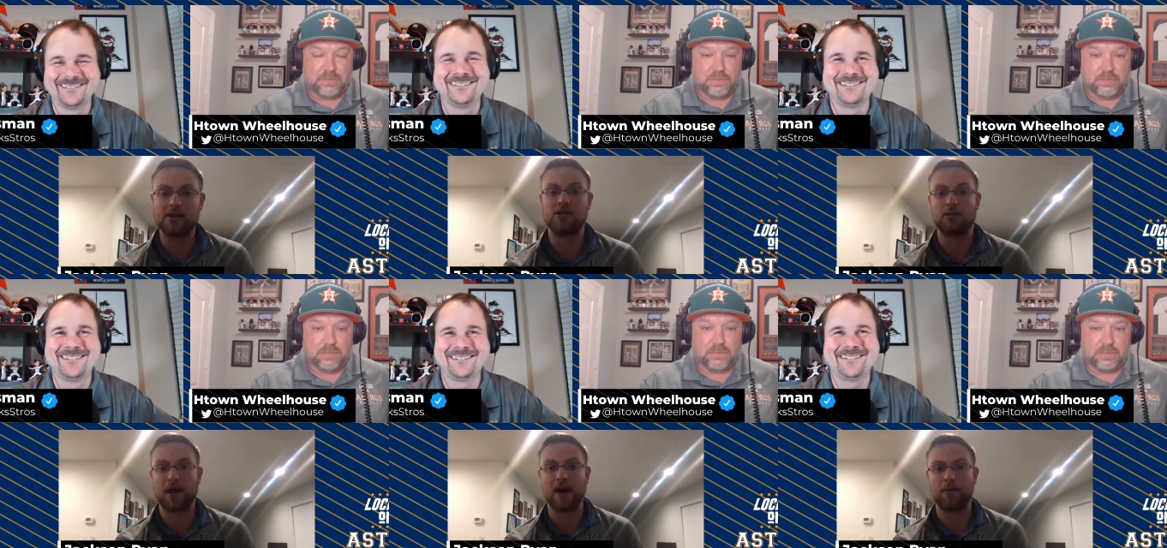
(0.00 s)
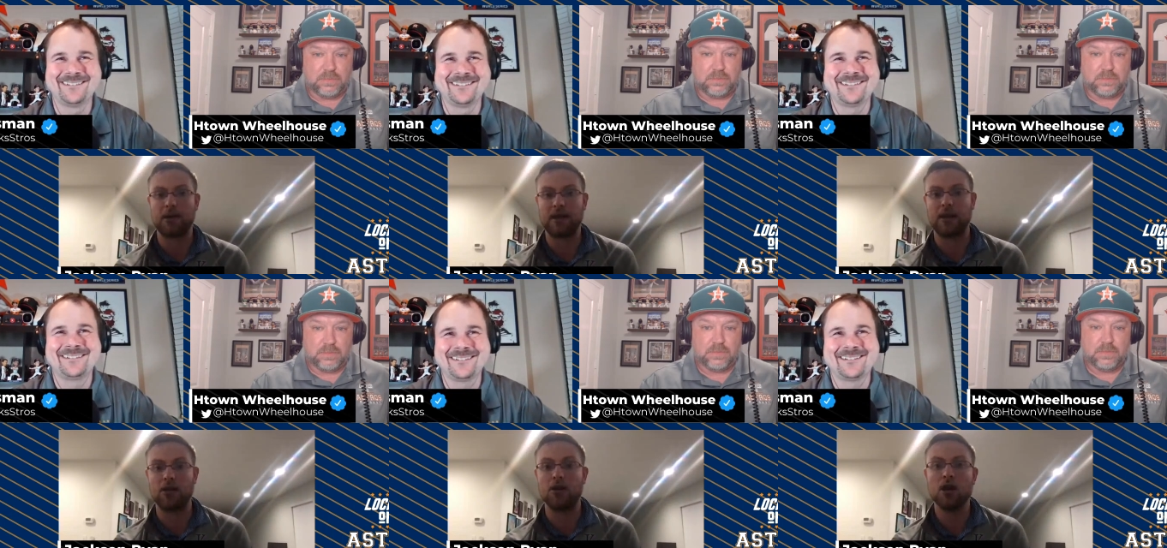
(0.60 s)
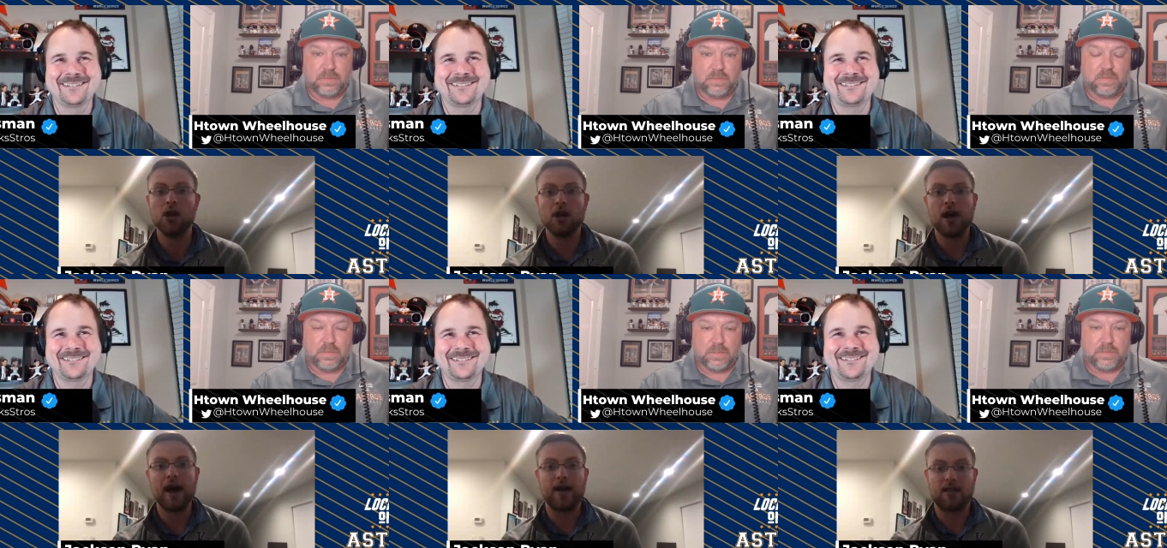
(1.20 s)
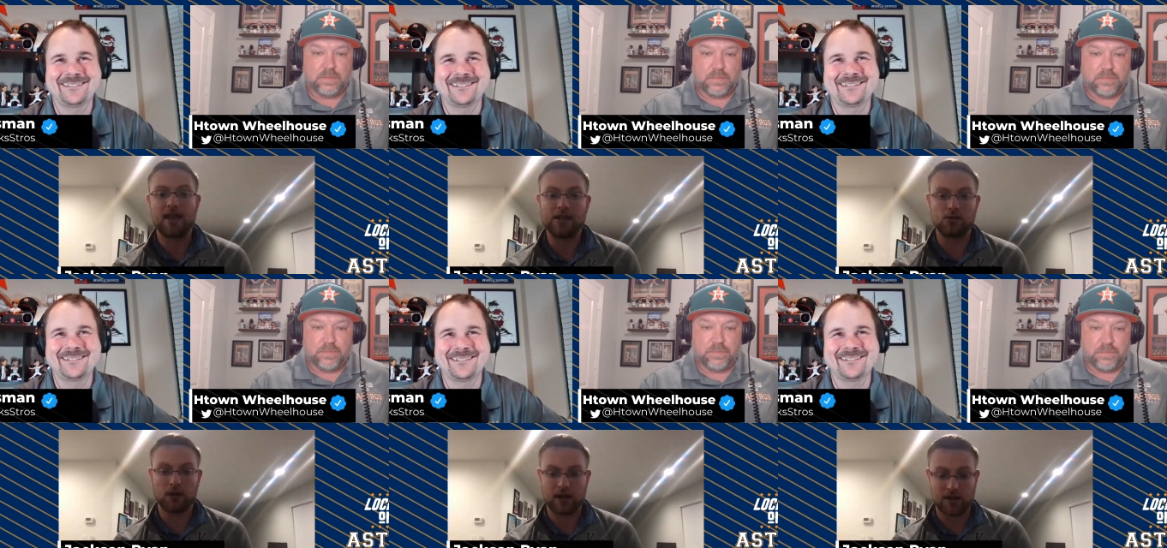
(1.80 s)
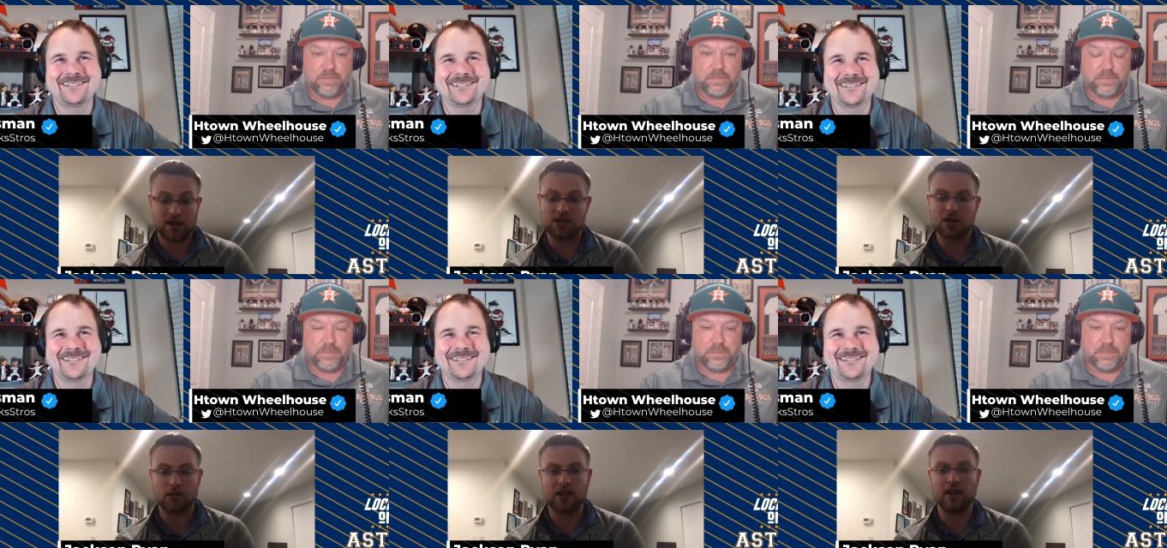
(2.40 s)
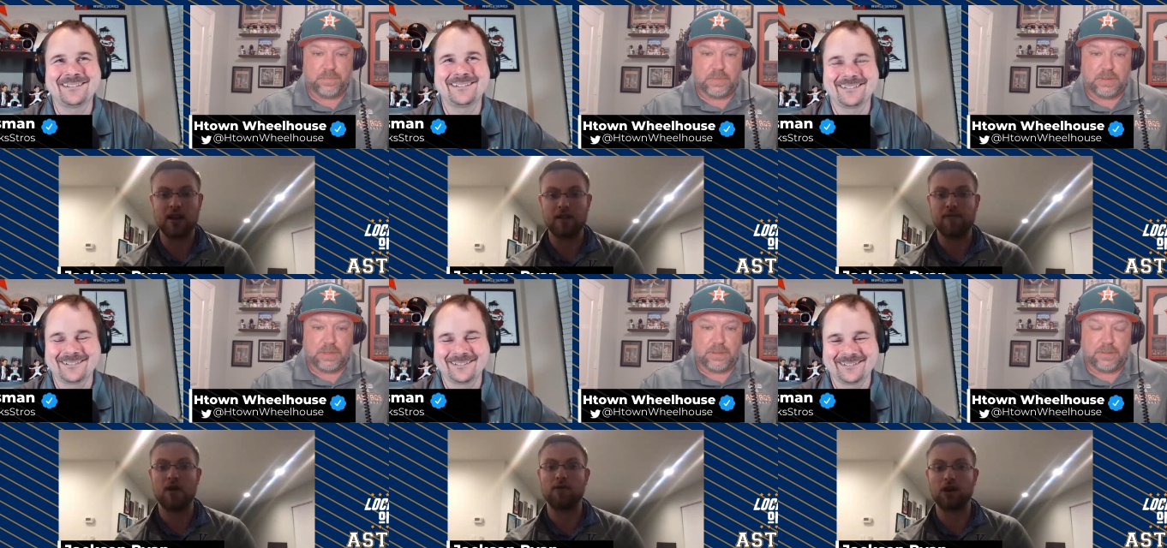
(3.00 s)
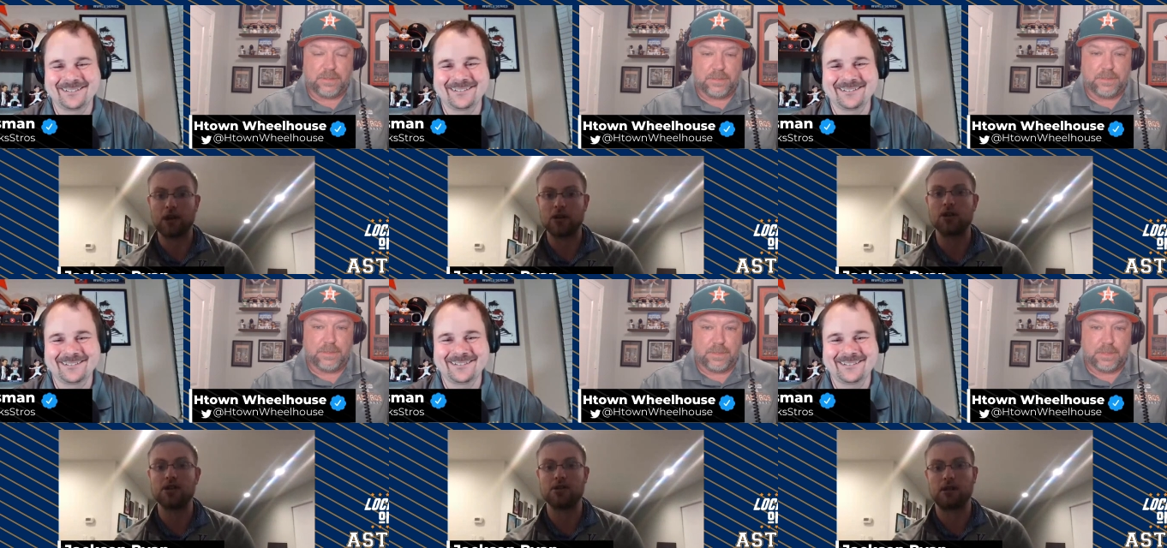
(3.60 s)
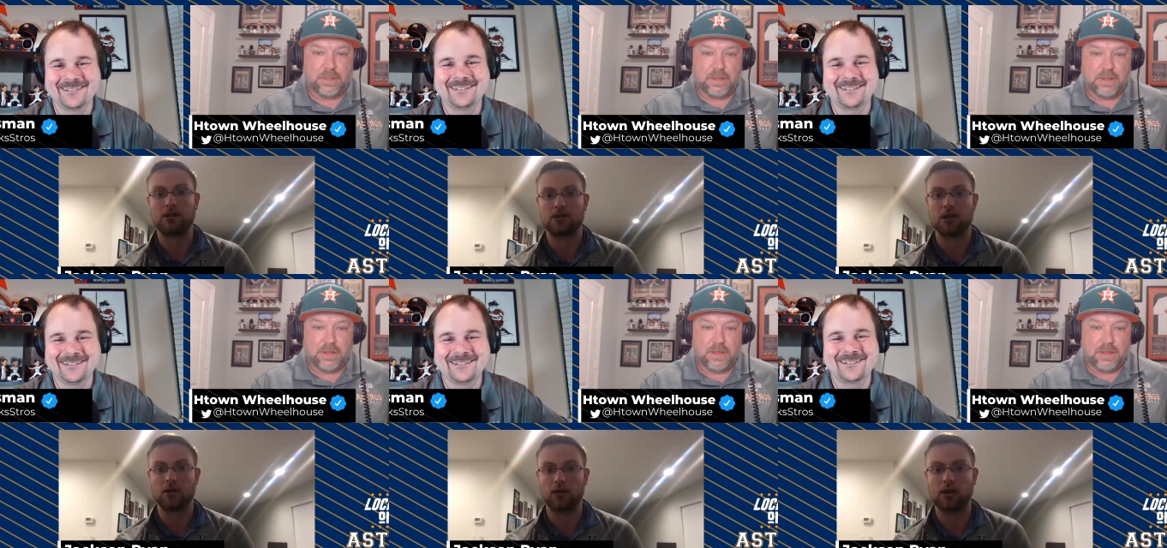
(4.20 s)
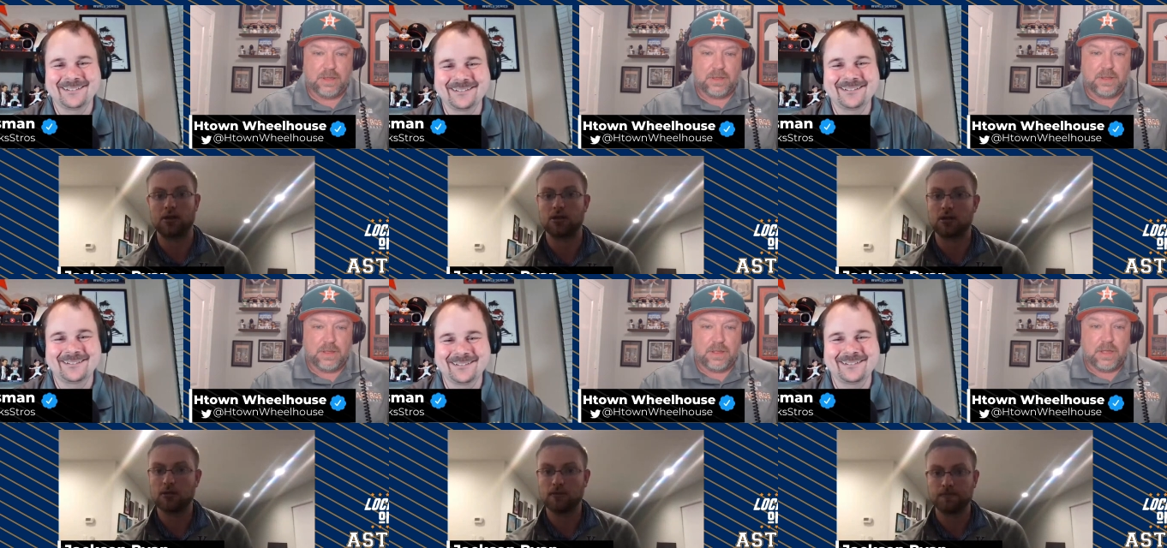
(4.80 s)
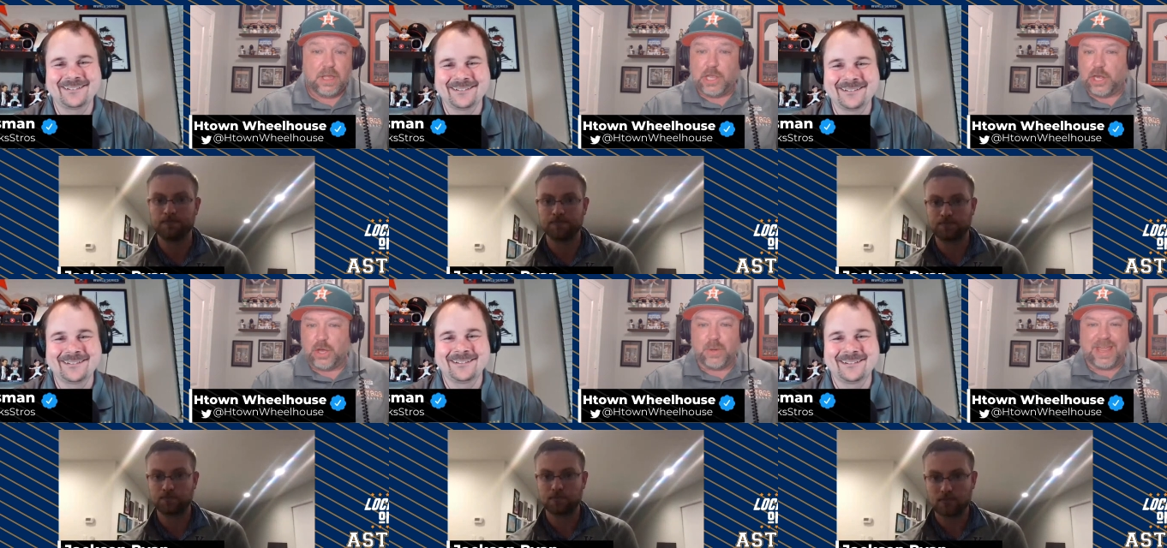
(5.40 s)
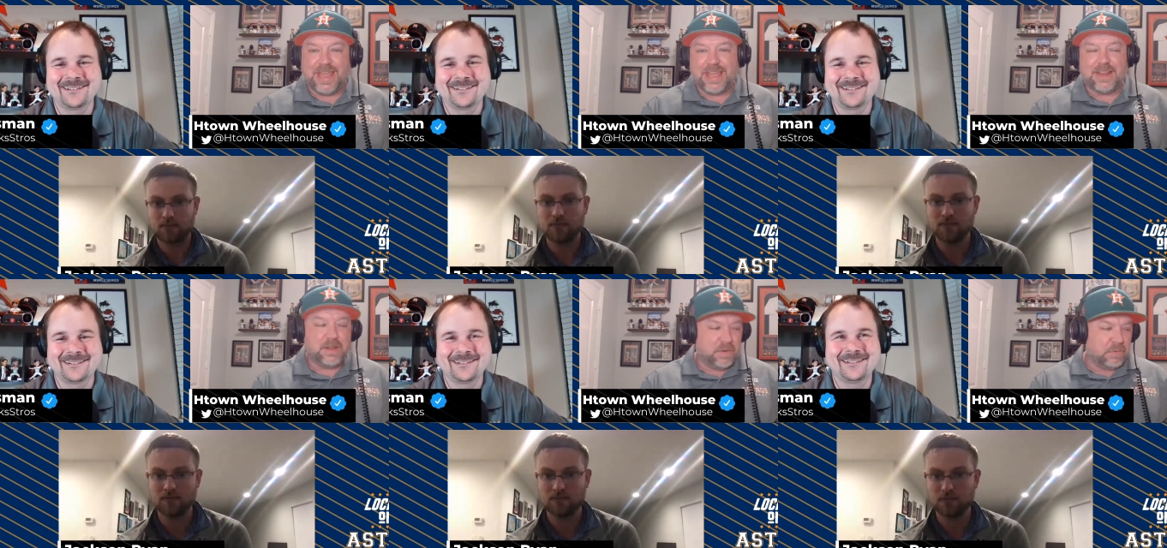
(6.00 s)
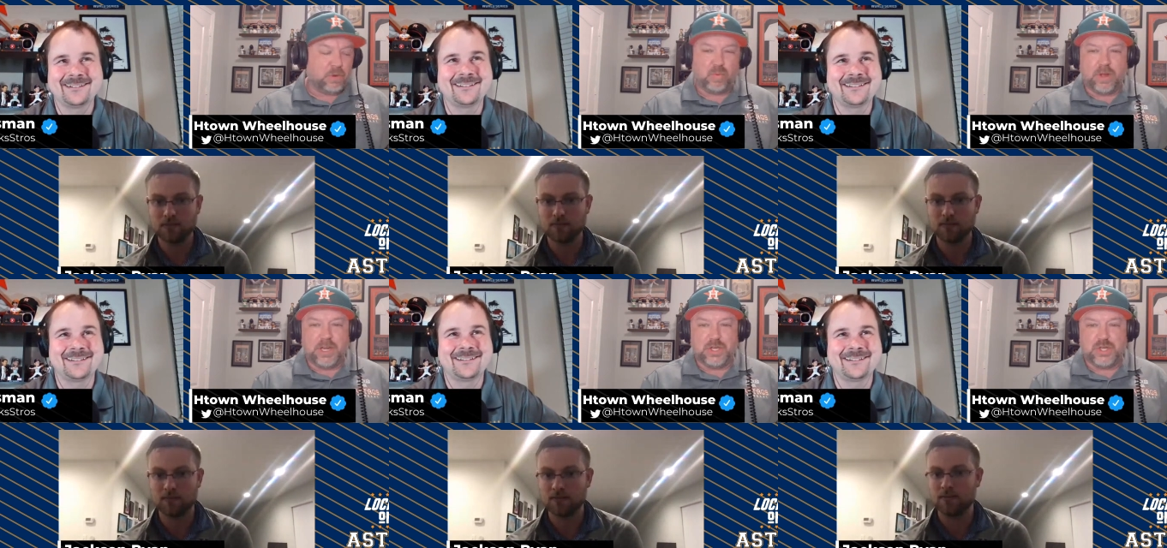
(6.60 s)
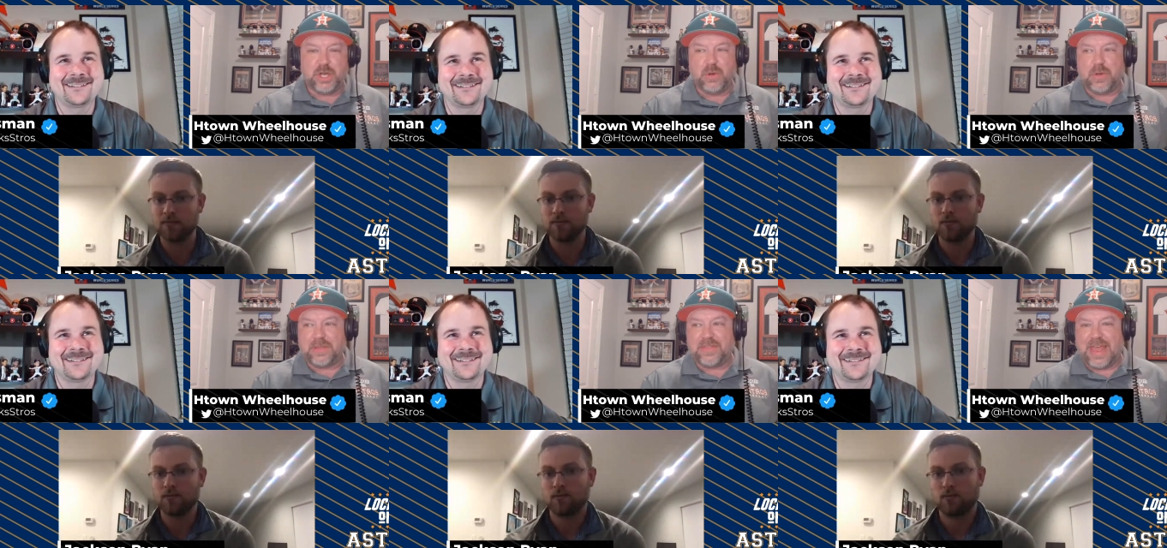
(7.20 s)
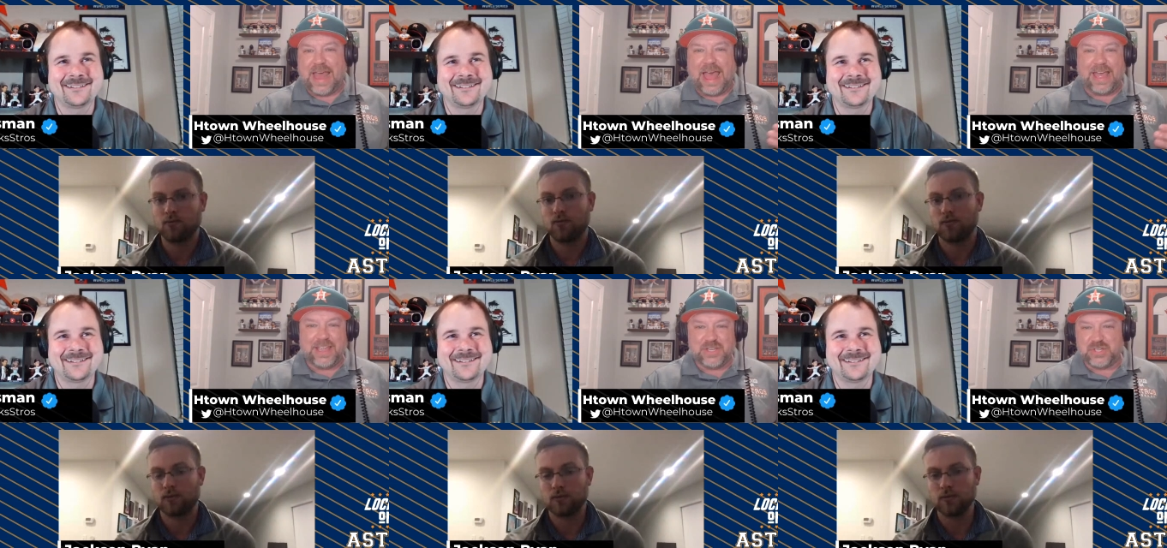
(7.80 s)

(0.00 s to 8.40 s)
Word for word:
Speaker 1: ends up happening, and that's uh, something that I found very interesting to say the least.
Speaker 2: You know, and the running joke that I